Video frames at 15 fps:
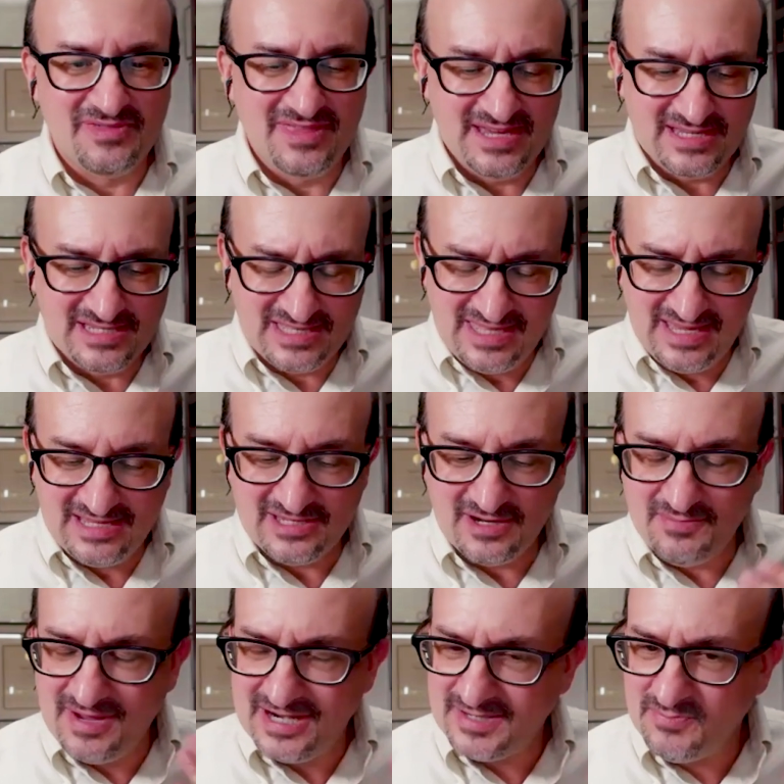things things
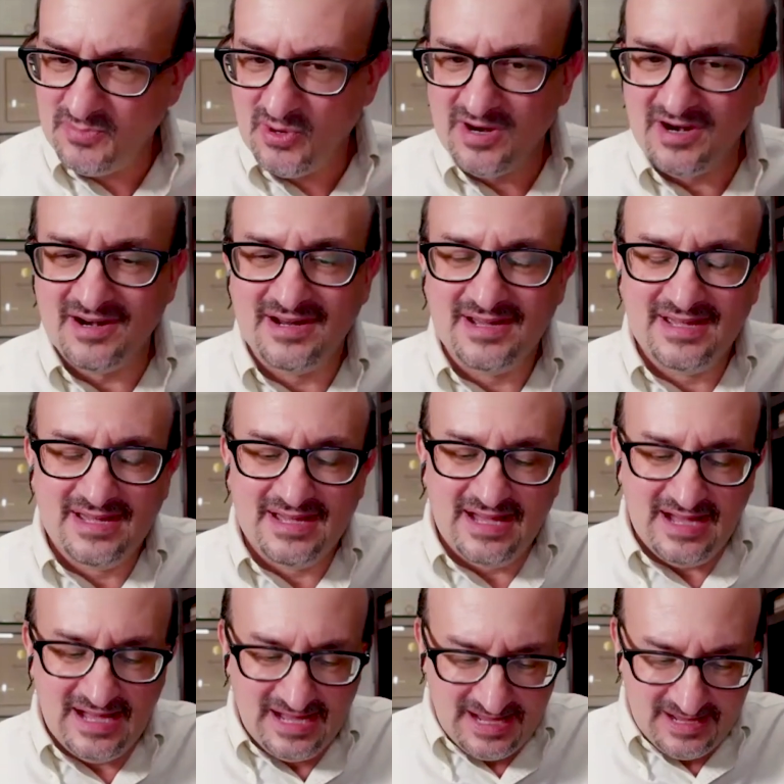are much more,
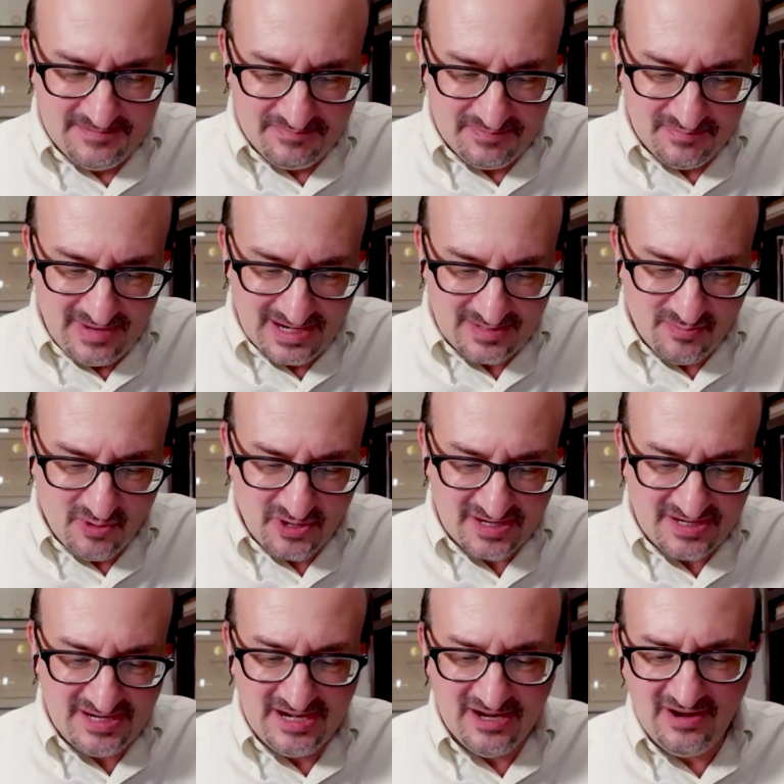um, much more
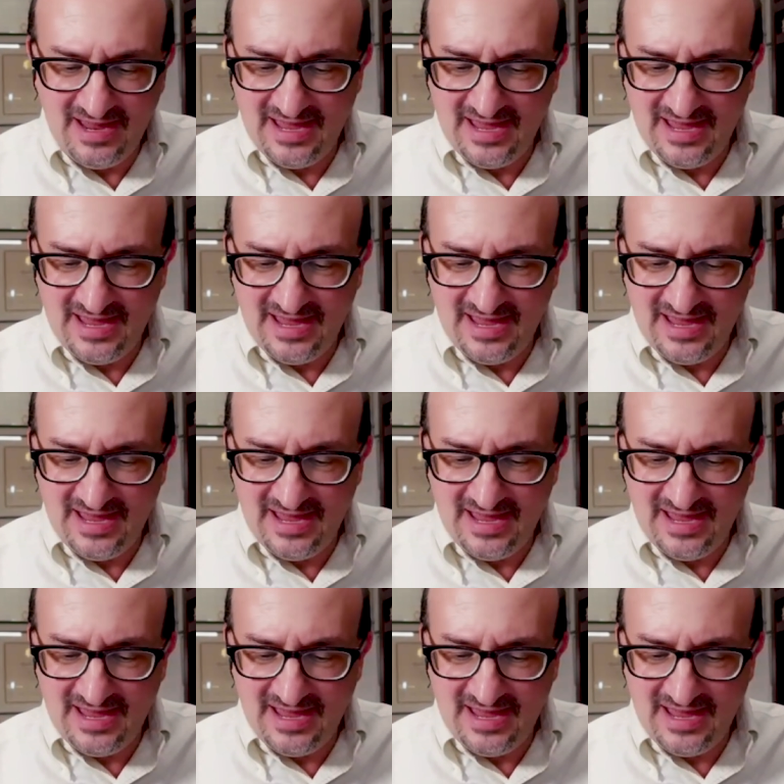clear.